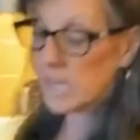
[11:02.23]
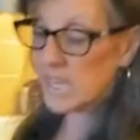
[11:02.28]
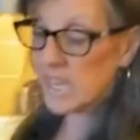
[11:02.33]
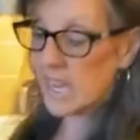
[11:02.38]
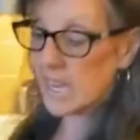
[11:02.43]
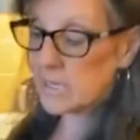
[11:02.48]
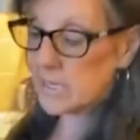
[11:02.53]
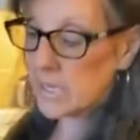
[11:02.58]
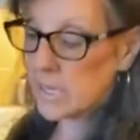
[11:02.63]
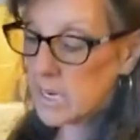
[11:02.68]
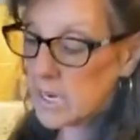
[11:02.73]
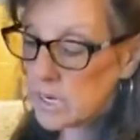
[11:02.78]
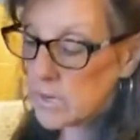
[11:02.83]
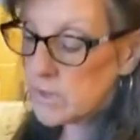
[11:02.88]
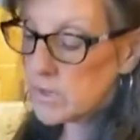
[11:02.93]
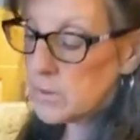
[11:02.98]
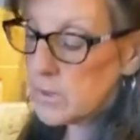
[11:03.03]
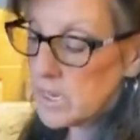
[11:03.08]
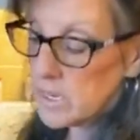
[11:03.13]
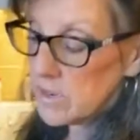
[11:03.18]
again,
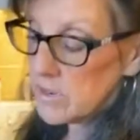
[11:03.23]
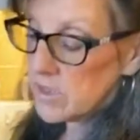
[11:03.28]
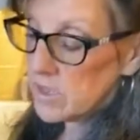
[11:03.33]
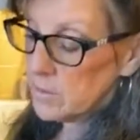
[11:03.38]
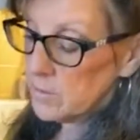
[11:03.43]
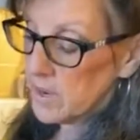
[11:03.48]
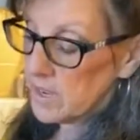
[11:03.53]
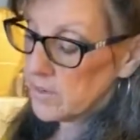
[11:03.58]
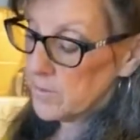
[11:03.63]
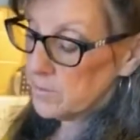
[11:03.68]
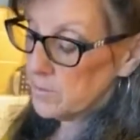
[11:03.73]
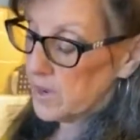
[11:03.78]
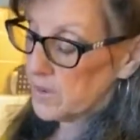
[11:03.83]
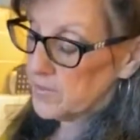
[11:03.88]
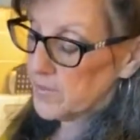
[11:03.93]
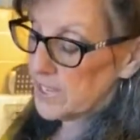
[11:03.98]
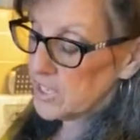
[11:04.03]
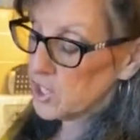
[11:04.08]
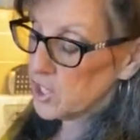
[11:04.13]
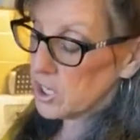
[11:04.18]
here's here's in my, my
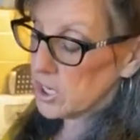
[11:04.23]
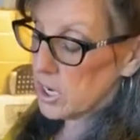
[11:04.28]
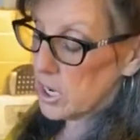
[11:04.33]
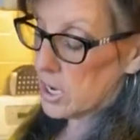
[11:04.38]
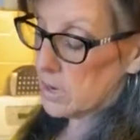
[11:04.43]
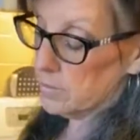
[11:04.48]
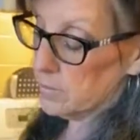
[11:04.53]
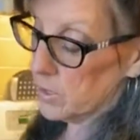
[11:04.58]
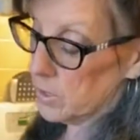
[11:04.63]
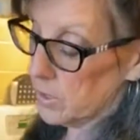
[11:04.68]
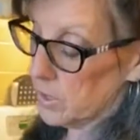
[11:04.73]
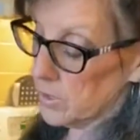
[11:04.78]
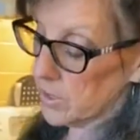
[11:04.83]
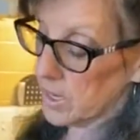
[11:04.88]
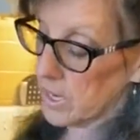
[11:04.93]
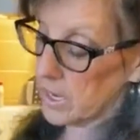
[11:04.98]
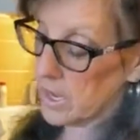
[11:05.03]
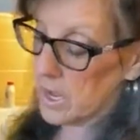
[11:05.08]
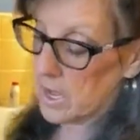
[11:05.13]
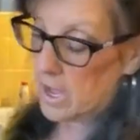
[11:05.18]
veggie combo,
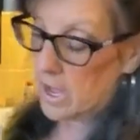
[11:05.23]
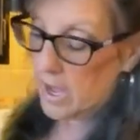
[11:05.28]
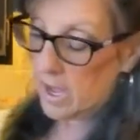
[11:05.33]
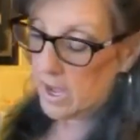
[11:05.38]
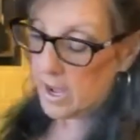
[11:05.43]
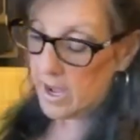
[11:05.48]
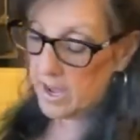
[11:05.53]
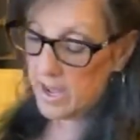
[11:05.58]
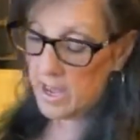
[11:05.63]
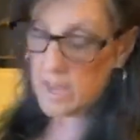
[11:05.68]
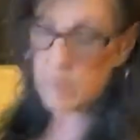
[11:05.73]
okay? I